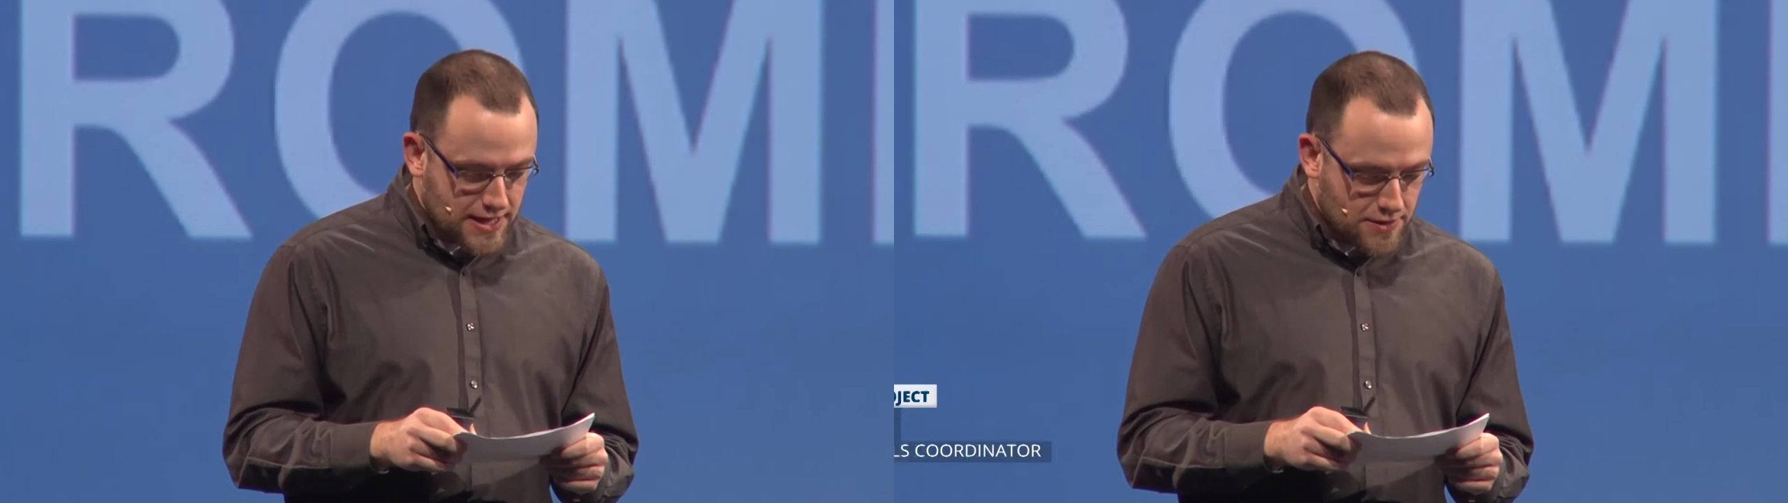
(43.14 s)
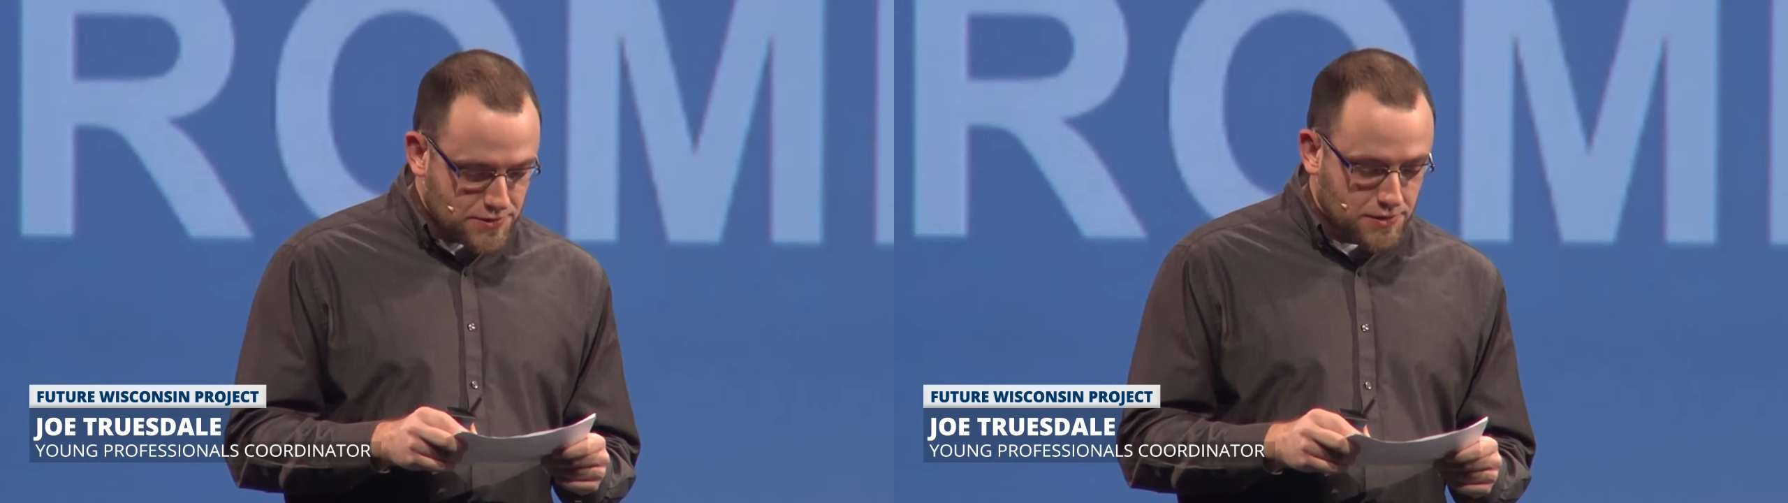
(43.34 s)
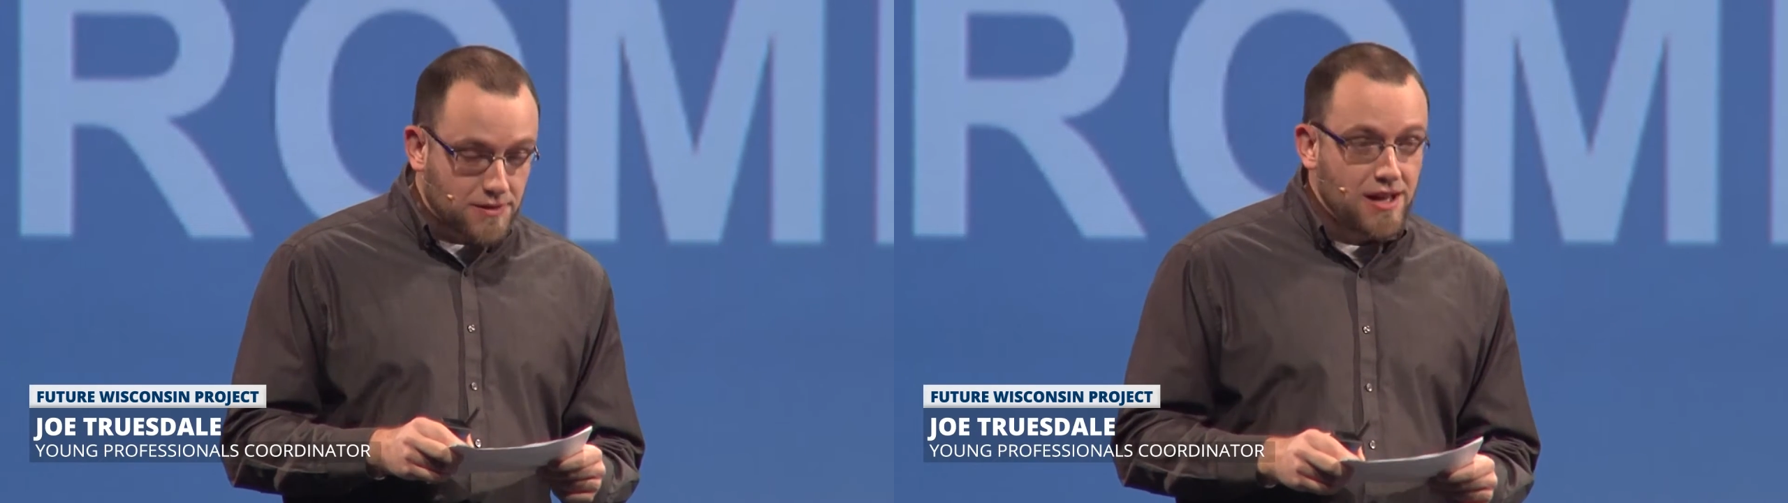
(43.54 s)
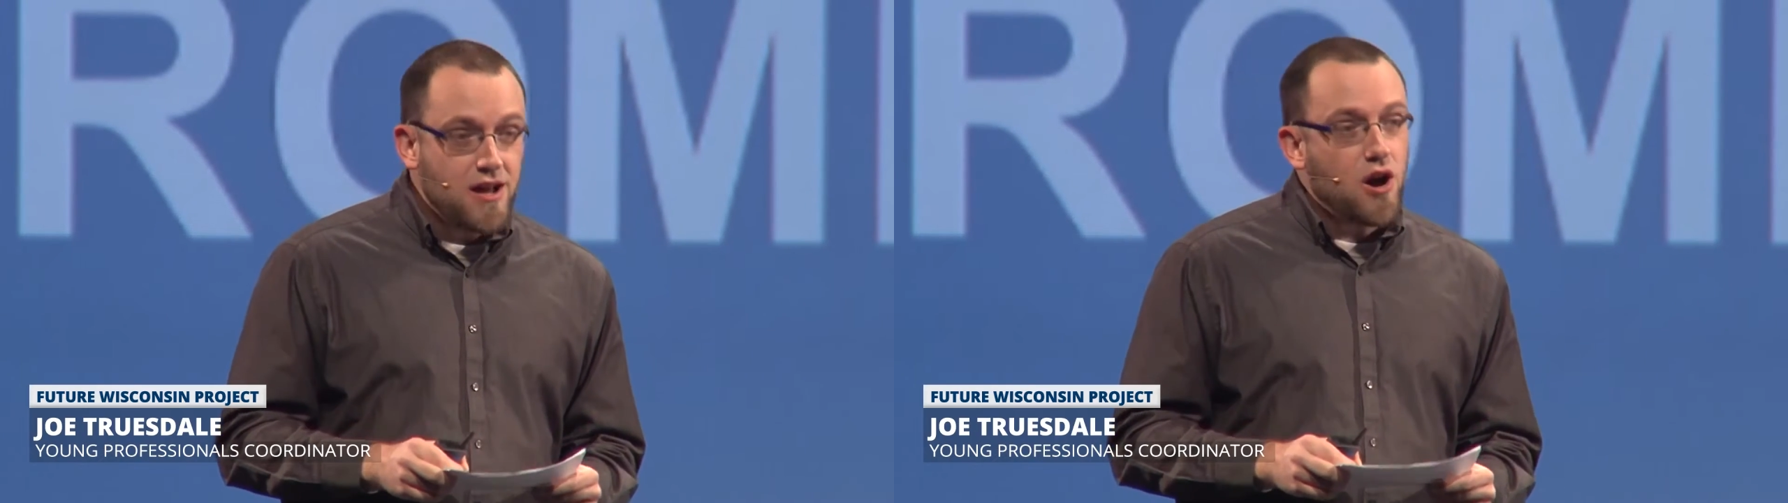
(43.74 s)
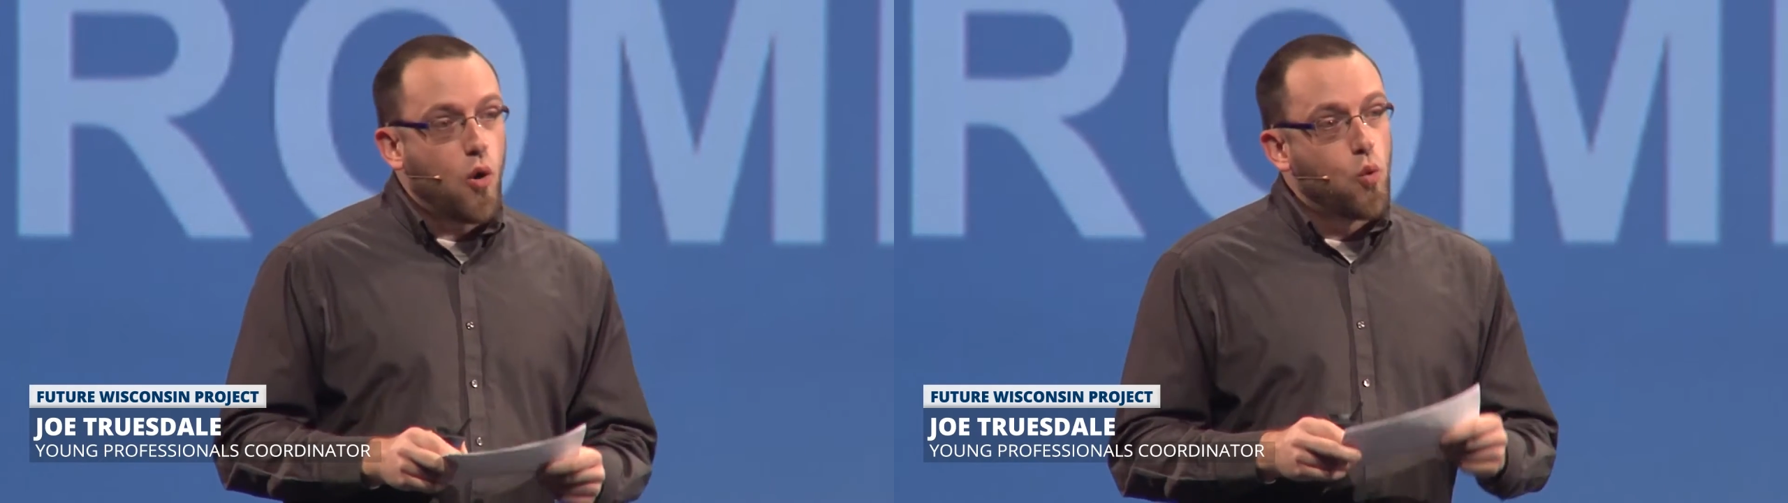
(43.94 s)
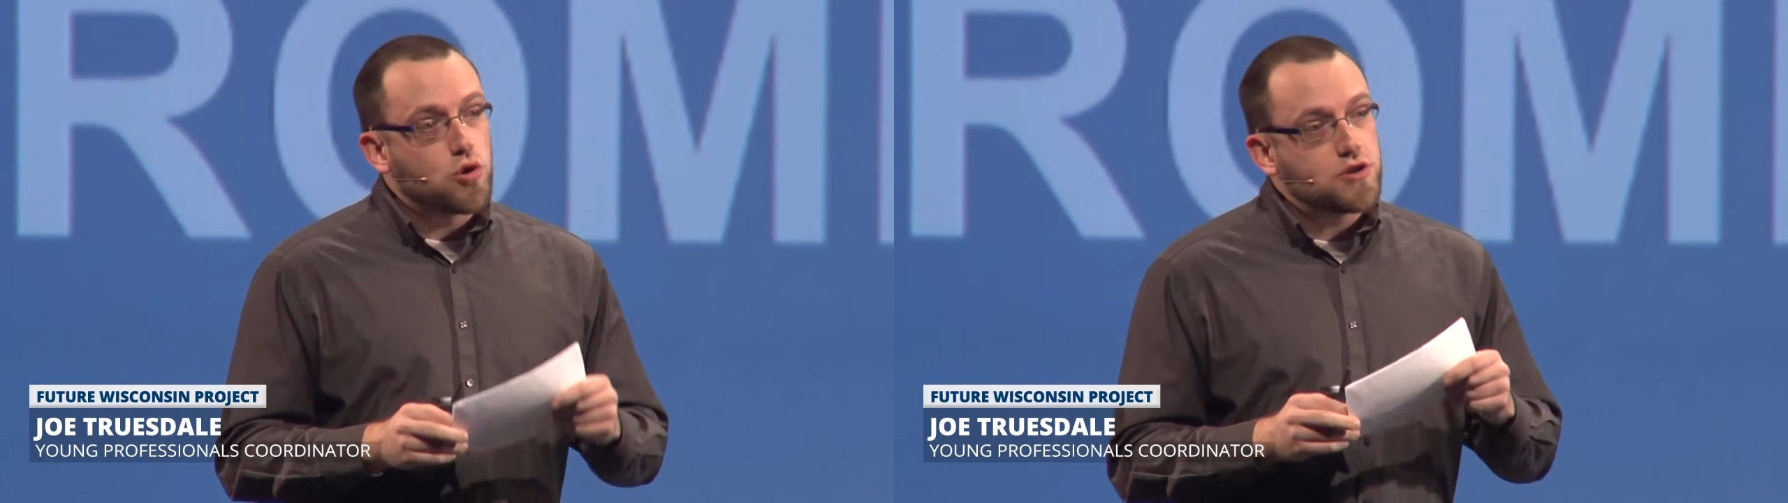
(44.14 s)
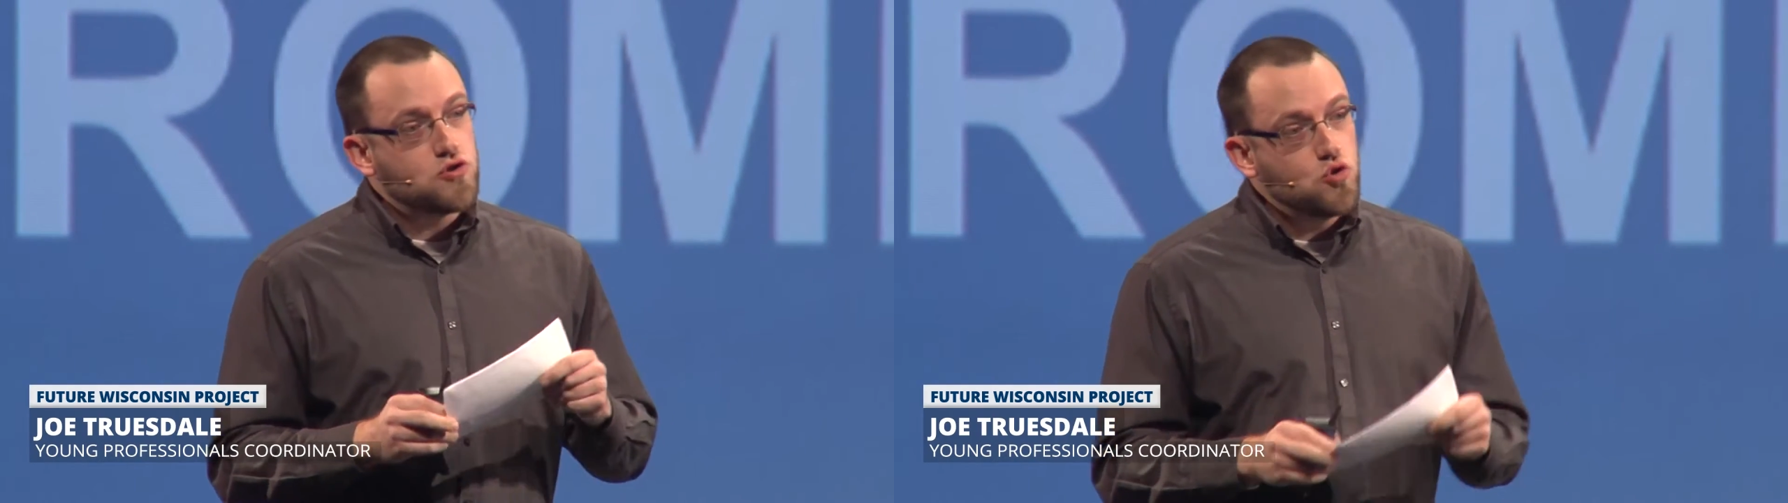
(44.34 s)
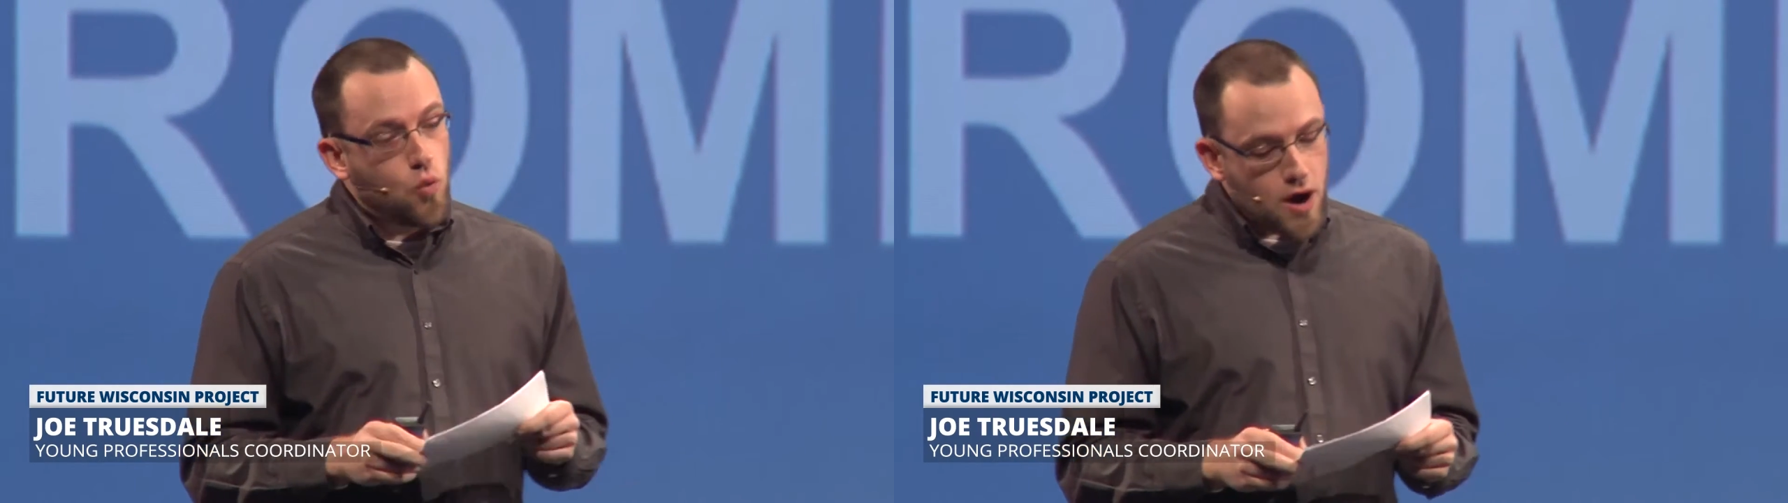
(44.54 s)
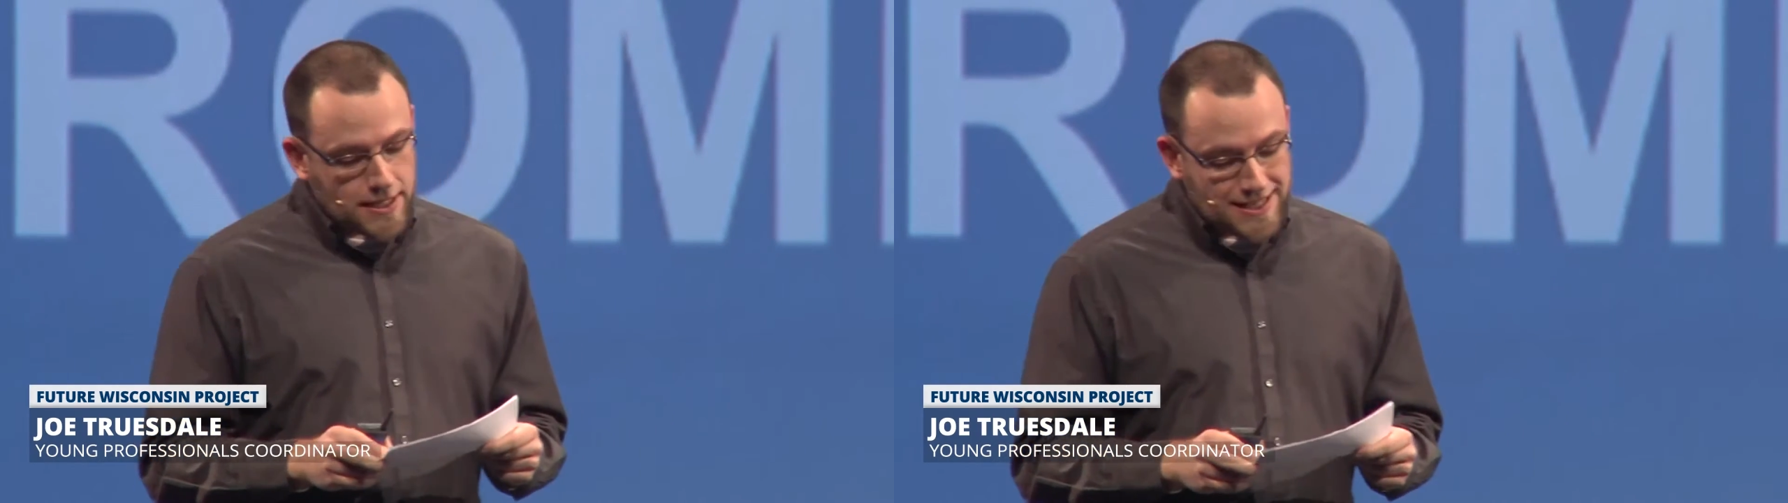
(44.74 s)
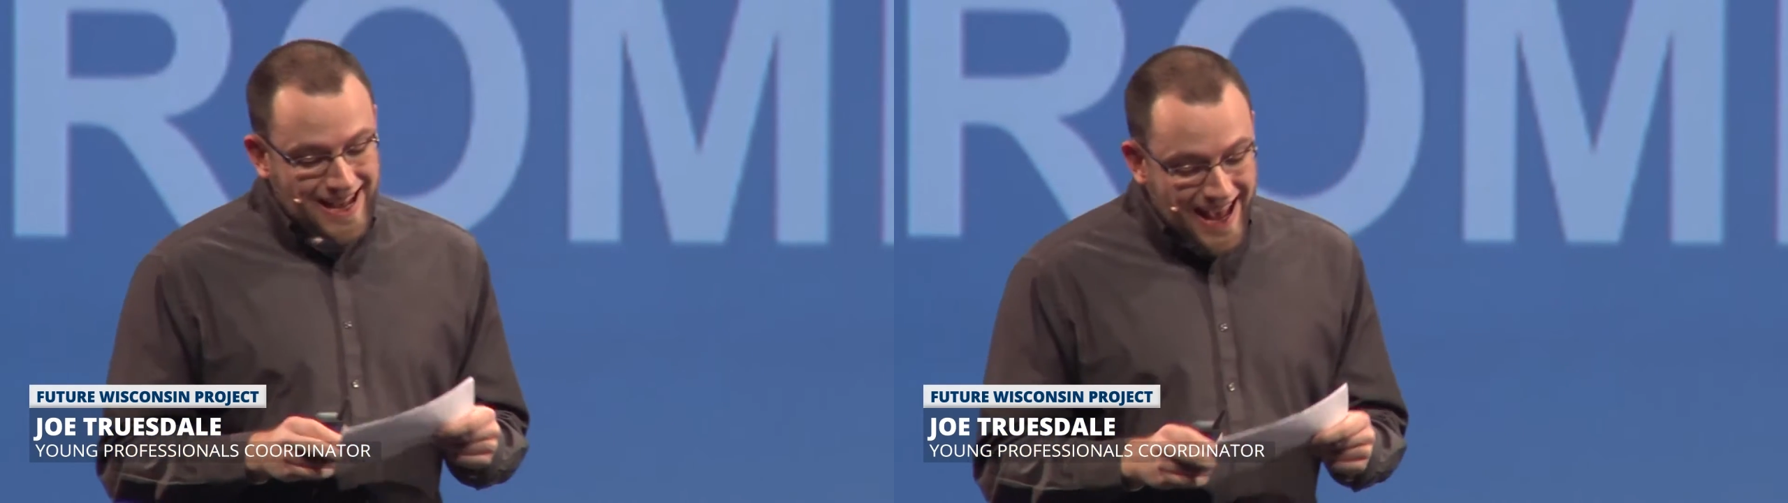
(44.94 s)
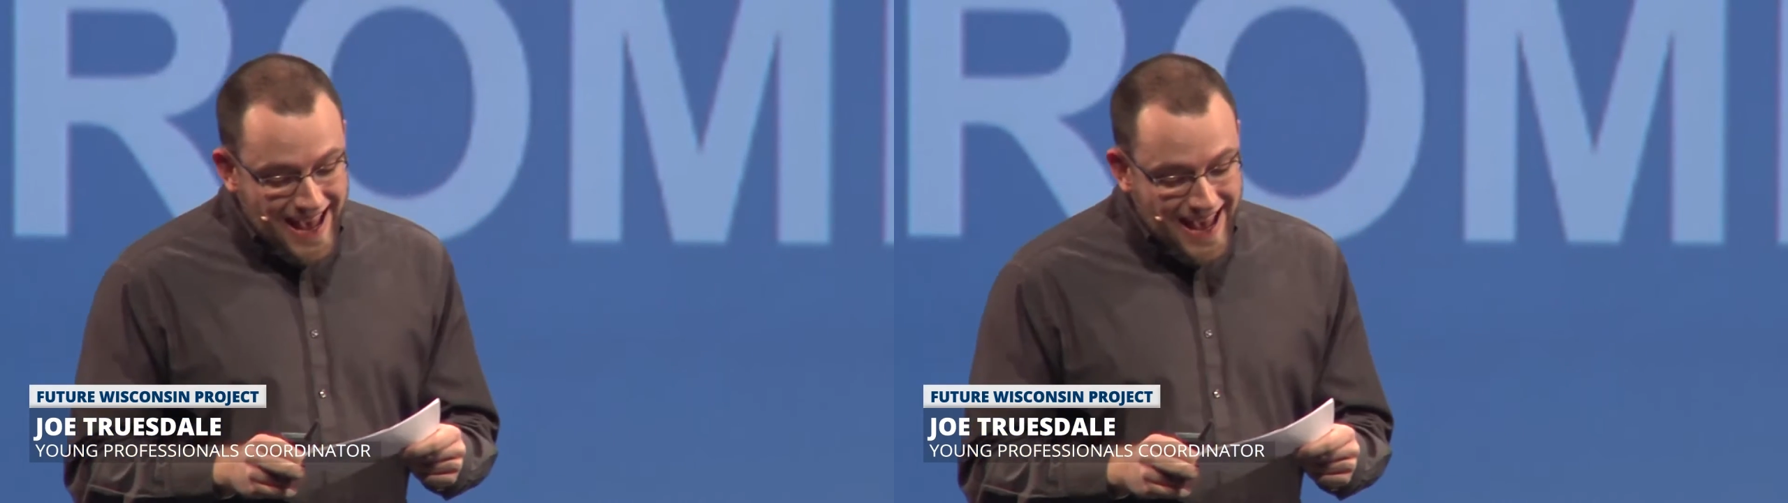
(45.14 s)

Council awarded Milwaukee